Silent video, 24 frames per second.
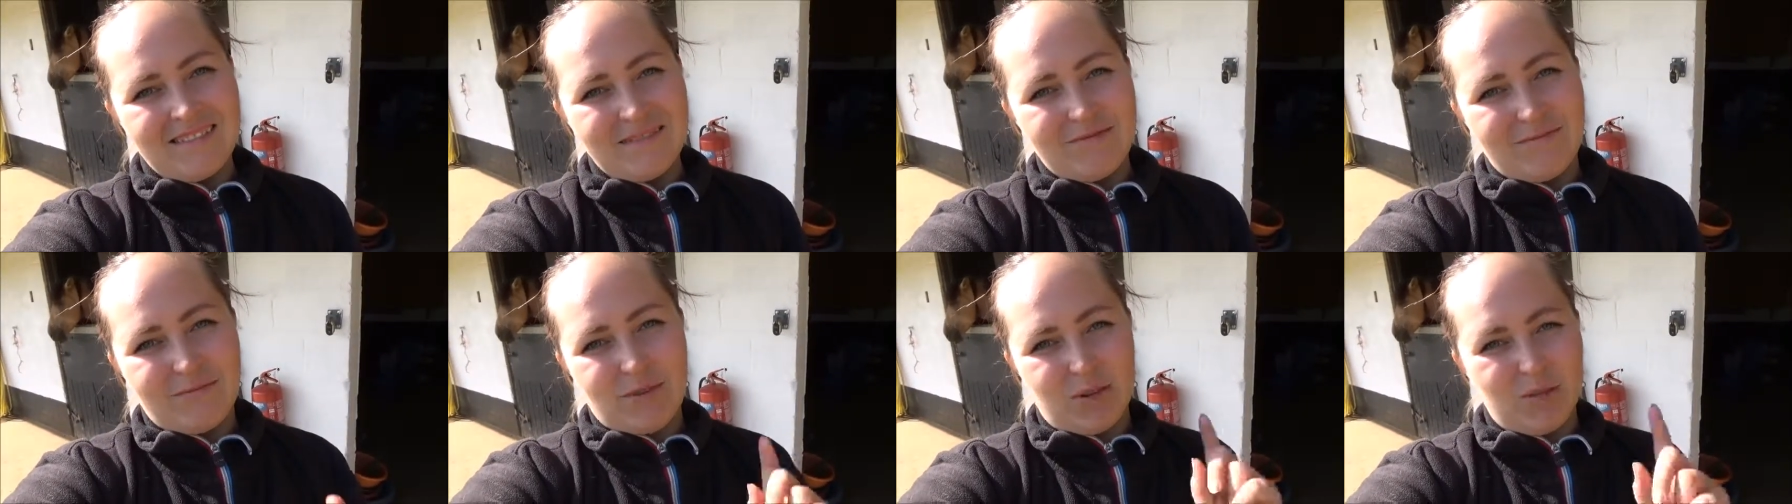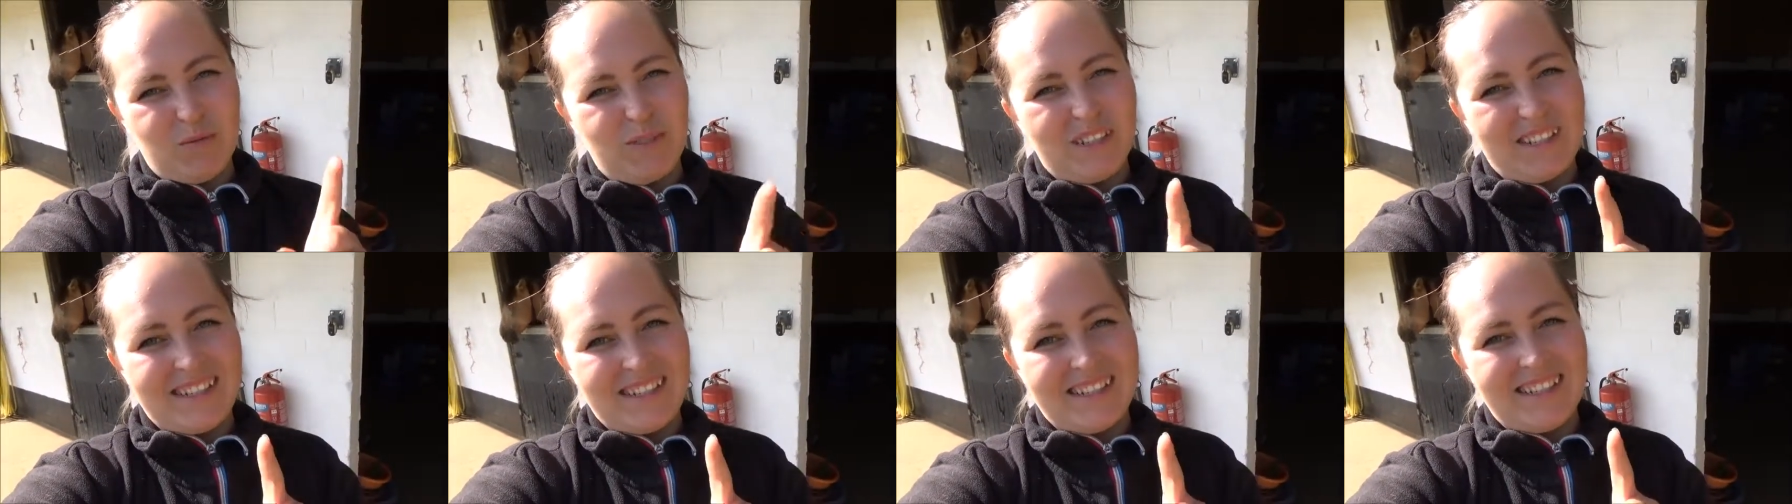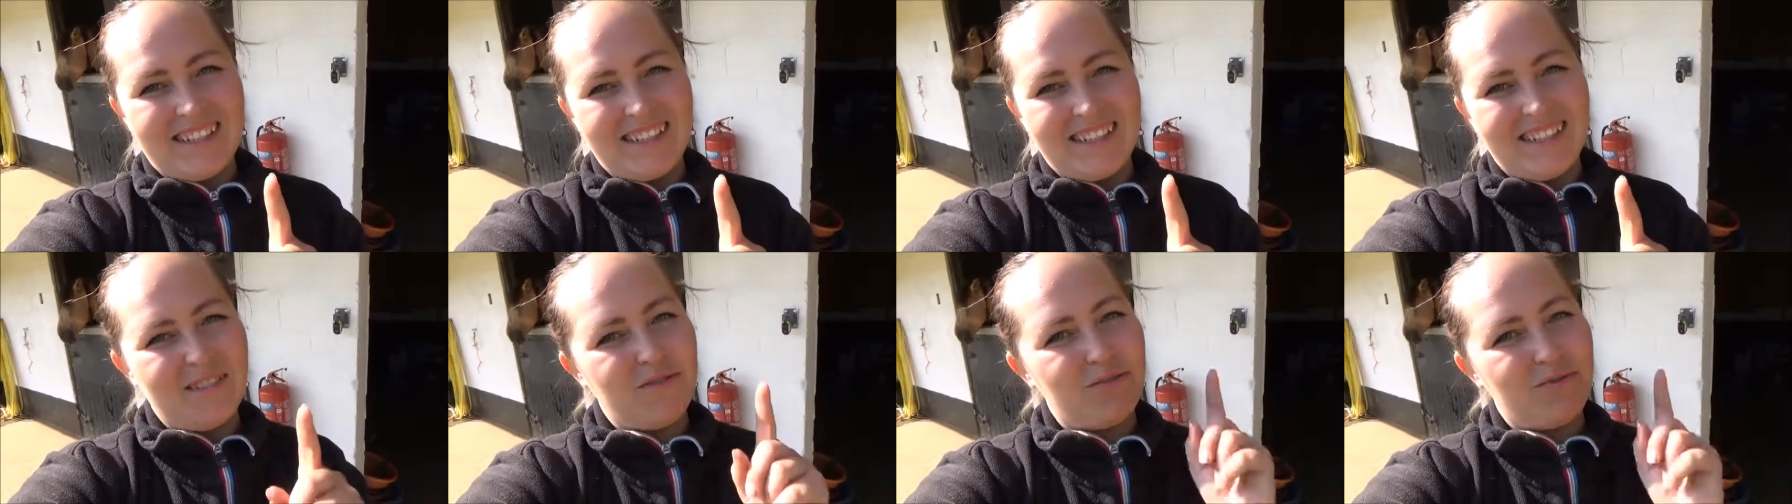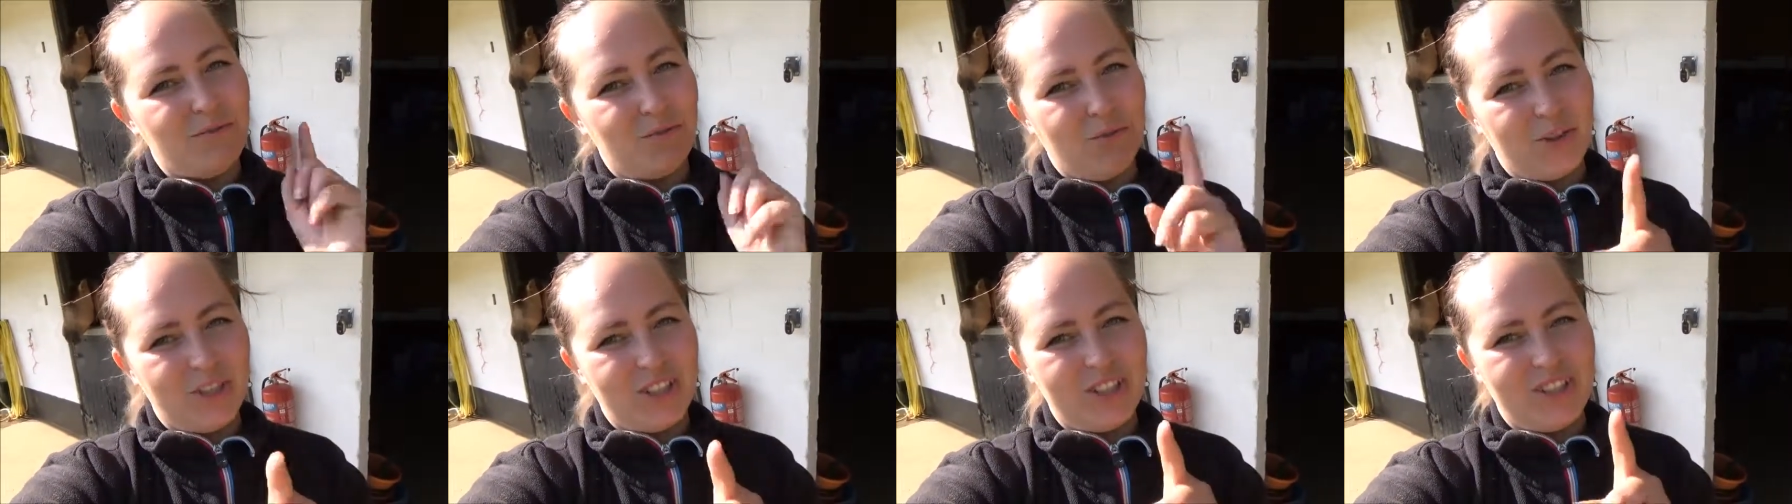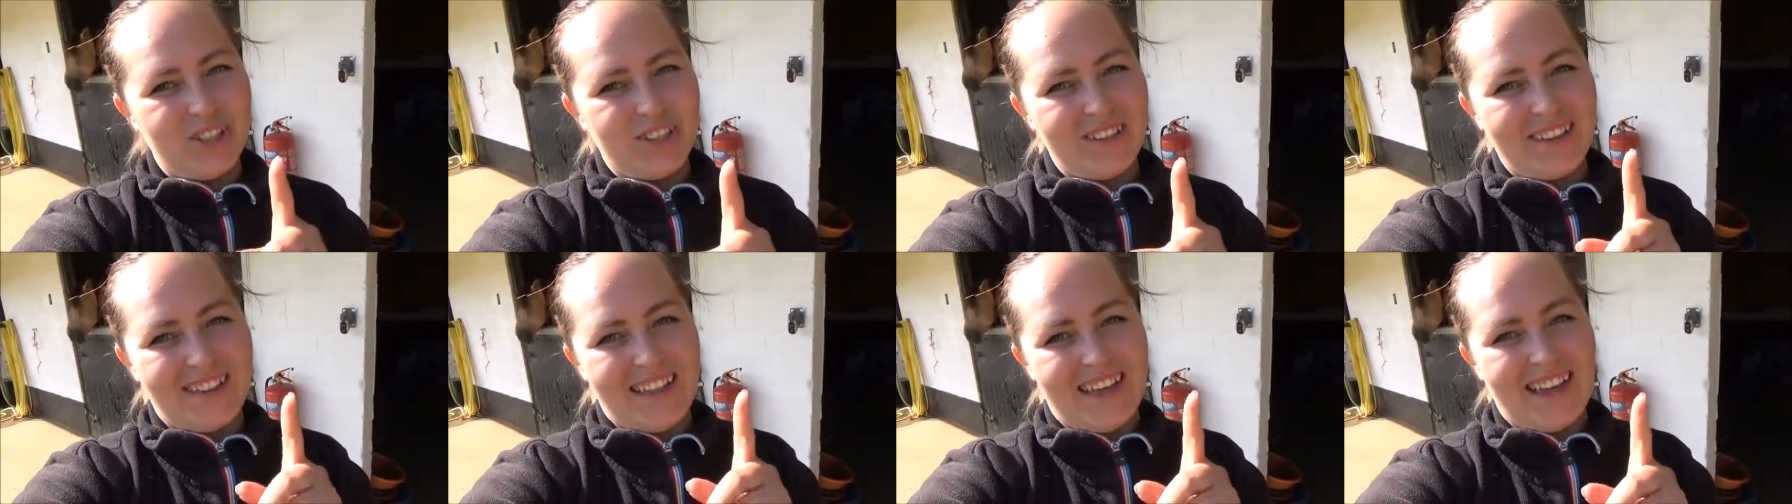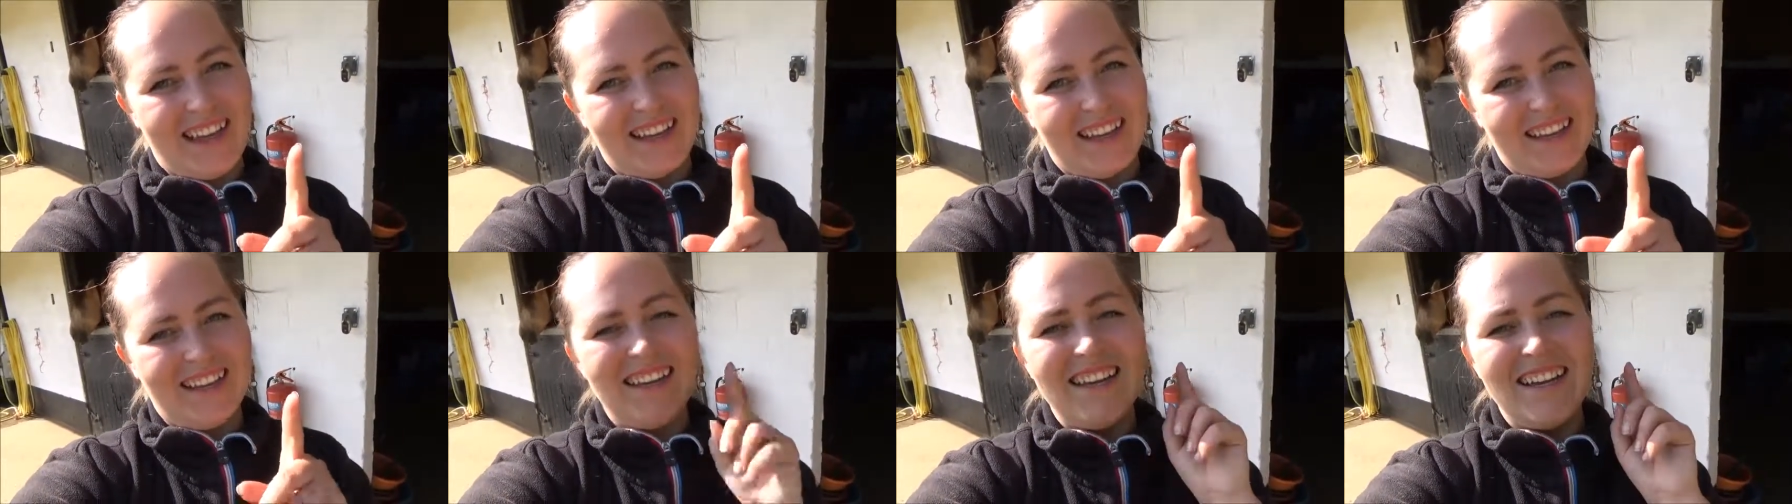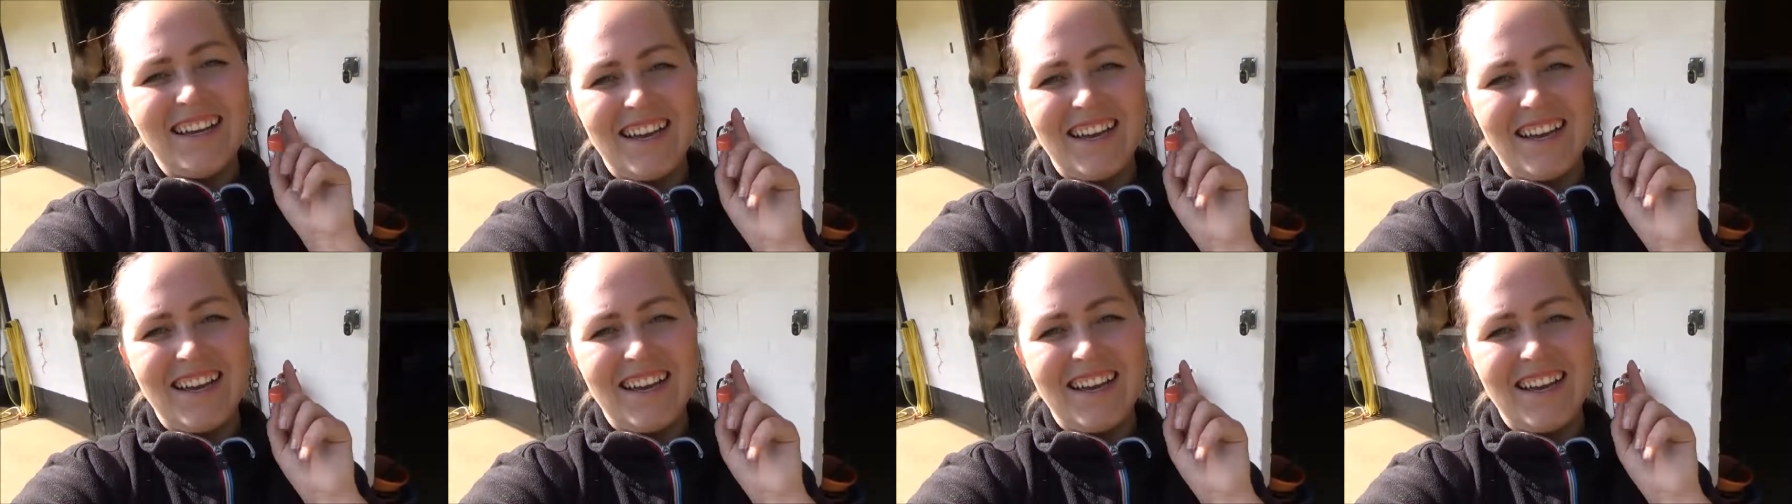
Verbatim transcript: Promise. One good thing